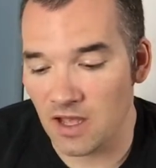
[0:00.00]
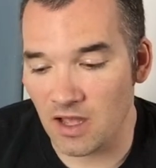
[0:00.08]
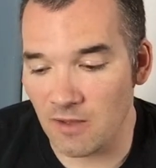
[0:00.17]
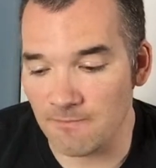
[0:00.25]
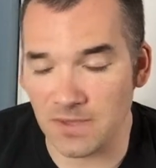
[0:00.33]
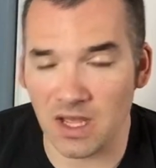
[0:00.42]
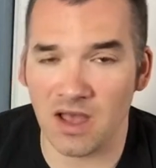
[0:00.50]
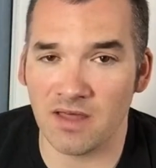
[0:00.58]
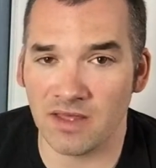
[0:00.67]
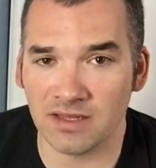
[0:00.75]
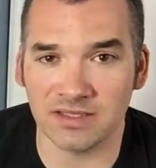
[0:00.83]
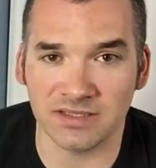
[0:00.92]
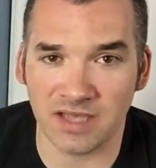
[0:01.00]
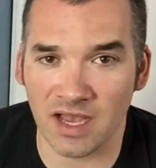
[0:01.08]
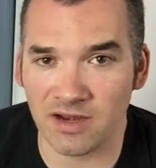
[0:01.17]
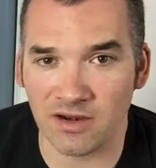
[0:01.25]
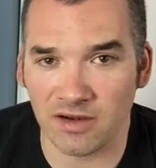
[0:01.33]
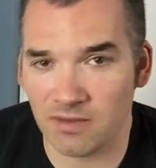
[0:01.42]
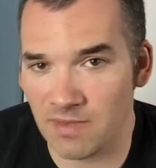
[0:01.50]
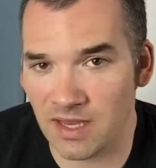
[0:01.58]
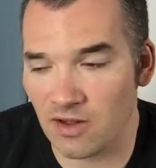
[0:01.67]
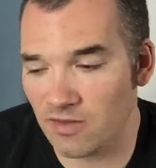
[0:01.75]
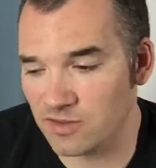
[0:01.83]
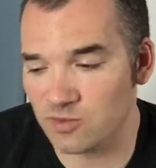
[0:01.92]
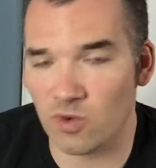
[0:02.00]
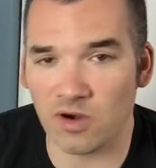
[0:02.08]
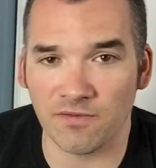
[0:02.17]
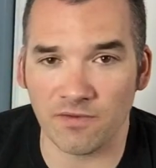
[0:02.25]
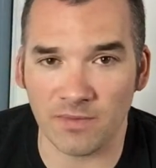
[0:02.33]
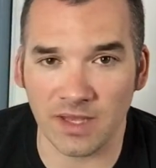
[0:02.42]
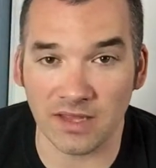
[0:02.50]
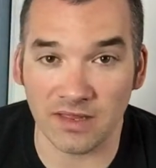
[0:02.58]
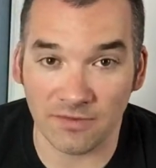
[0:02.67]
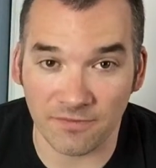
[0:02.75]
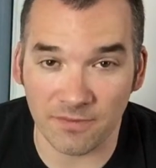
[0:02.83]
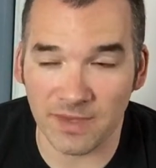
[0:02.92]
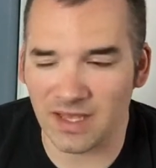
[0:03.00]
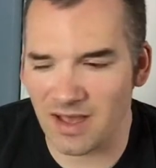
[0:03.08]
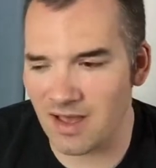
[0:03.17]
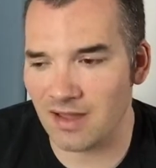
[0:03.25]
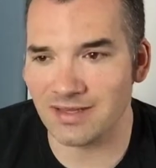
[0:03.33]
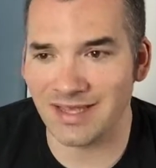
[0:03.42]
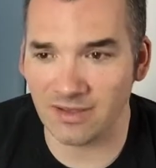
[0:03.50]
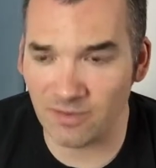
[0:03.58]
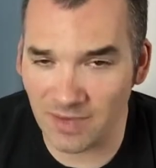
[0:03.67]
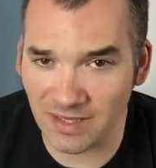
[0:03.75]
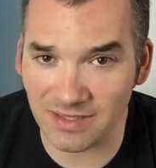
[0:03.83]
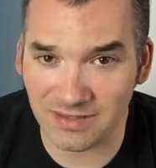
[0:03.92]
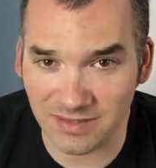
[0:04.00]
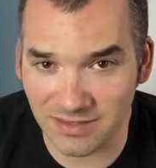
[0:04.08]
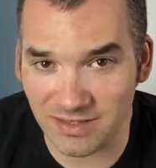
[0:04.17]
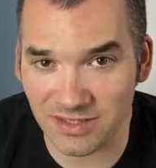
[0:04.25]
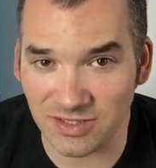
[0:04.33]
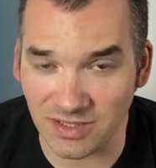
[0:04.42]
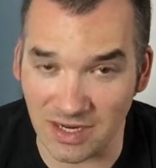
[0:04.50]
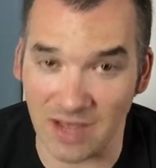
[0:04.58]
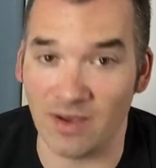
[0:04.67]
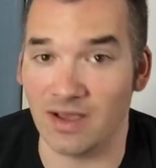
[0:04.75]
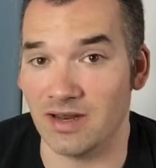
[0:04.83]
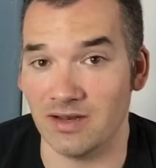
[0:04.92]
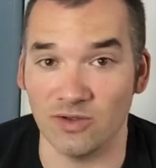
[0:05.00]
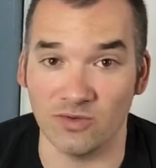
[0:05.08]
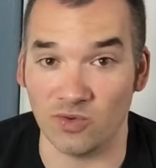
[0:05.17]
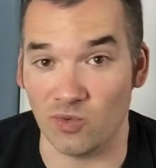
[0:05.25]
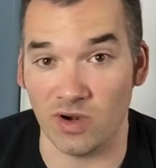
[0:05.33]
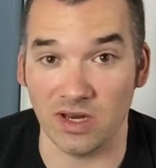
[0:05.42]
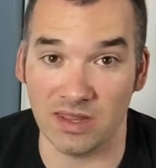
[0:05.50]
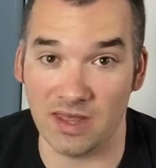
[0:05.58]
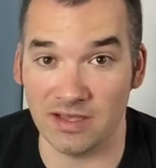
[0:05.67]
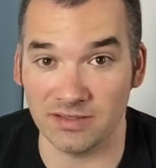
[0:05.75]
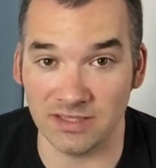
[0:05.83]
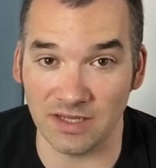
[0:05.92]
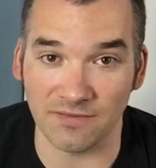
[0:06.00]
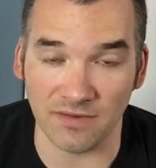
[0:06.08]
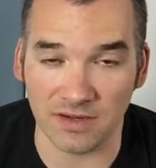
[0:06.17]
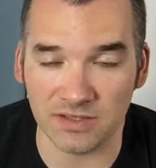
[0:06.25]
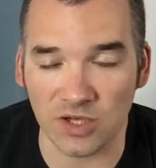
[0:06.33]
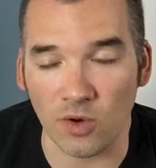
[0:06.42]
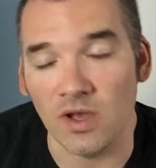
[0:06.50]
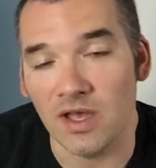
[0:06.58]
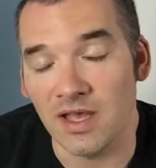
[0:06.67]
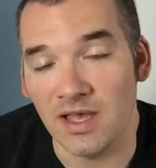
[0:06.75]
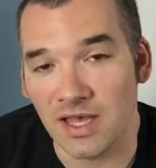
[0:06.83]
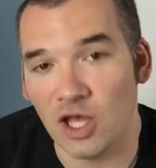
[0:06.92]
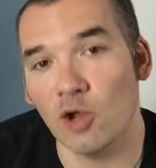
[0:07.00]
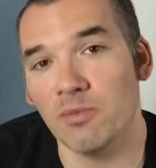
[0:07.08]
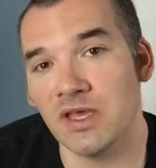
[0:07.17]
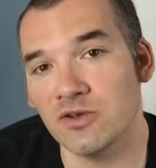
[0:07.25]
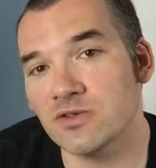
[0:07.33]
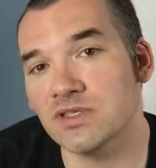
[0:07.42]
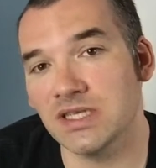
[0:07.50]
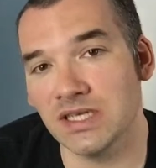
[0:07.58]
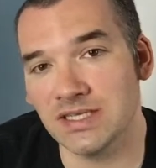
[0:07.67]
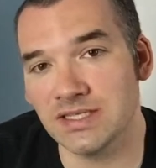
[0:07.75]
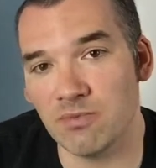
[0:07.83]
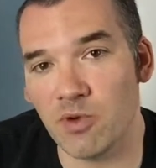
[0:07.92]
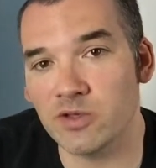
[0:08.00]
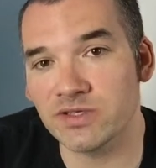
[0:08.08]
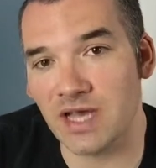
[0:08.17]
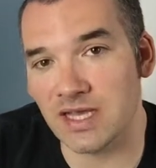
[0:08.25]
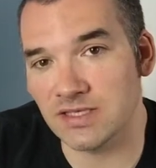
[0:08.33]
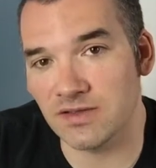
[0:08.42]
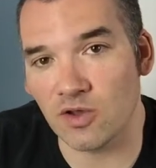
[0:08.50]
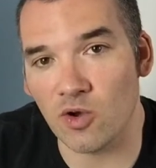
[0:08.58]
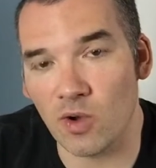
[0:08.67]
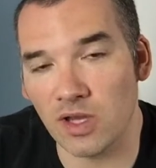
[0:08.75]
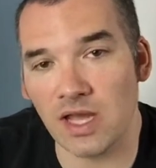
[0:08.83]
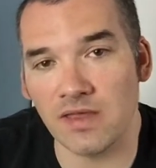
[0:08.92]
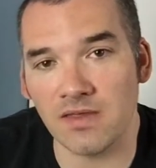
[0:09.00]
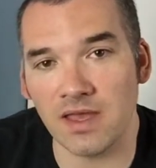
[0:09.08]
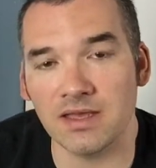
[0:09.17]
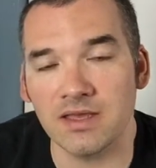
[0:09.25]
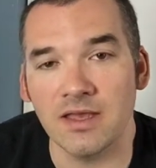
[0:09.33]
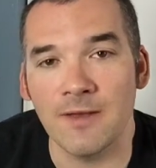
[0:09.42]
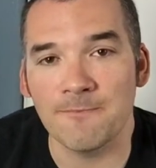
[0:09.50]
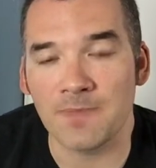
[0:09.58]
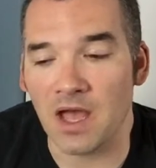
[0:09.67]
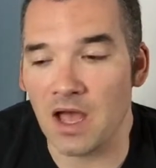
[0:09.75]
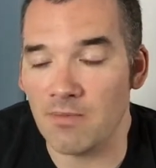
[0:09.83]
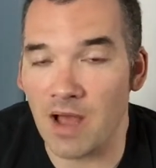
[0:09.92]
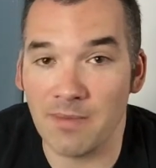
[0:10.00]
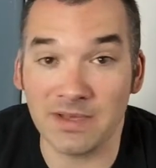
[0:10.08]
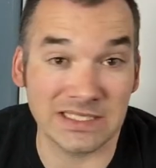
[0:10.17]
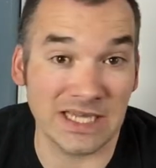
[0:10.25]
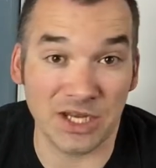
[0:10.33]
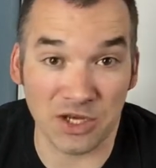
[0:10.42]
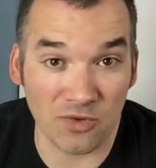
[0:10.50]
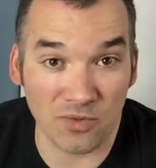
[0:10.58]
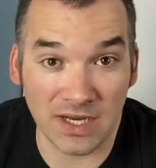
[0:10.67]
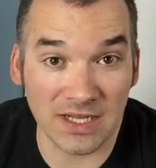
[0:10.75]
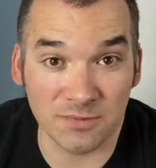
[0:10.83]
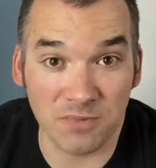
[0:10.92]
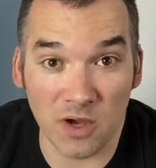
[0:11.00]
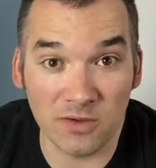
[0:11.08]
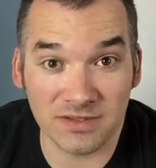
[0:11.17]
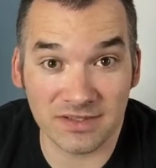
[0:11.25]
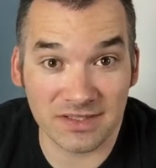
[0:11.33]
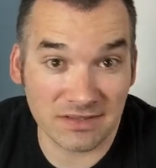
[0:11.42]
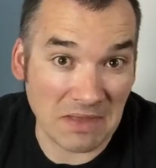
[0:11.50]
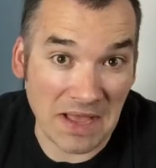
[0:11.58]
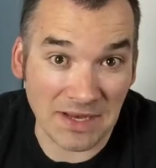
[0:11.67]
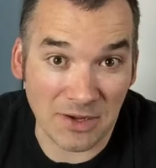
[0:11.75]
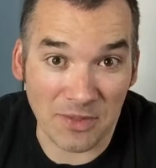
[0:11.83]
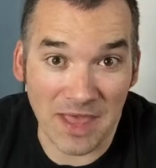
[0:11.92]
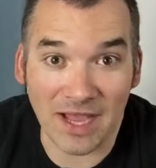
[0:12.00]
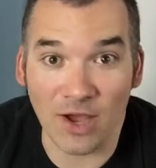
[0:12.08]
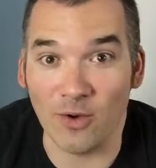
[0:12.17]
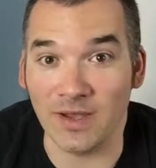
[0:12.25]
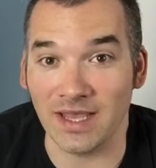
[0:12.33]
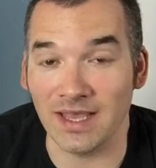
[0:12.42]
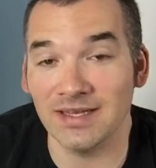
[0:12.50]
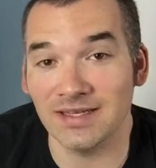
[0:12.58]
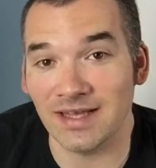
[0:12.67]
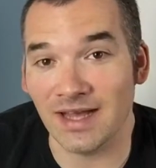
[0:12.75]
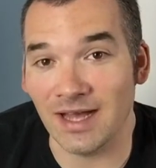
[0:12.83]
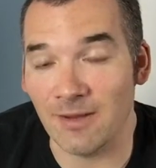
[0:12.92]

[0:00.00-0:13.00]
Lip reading: that designer, he made all this work for me, and then for me, Daniel made this decision, and now I got to do 20 things different. So it'll be interesting to see both sides of the coin, I think. I'm excited to read his posts. I know that going in.